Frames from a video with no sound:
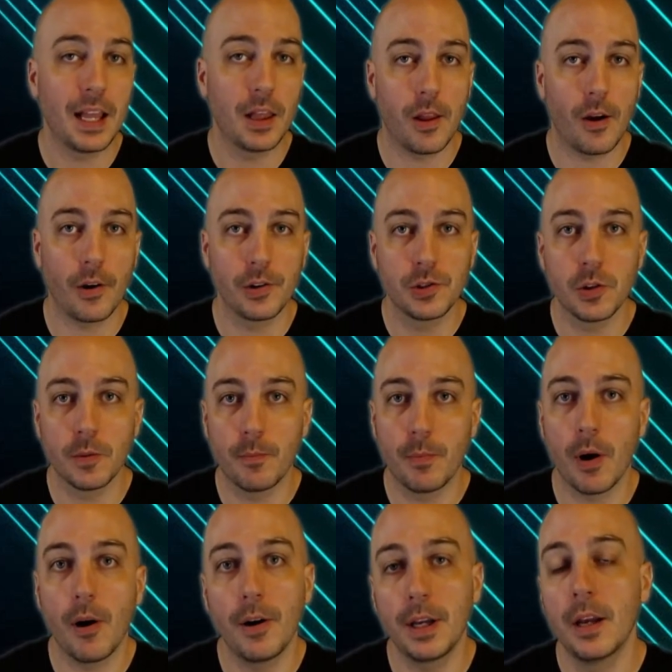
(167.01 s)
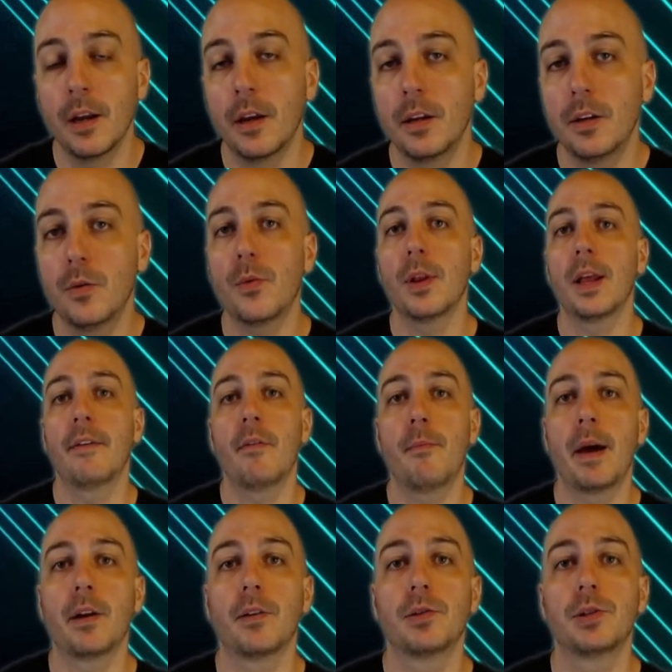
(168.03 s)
Comes over to the point where you want it to,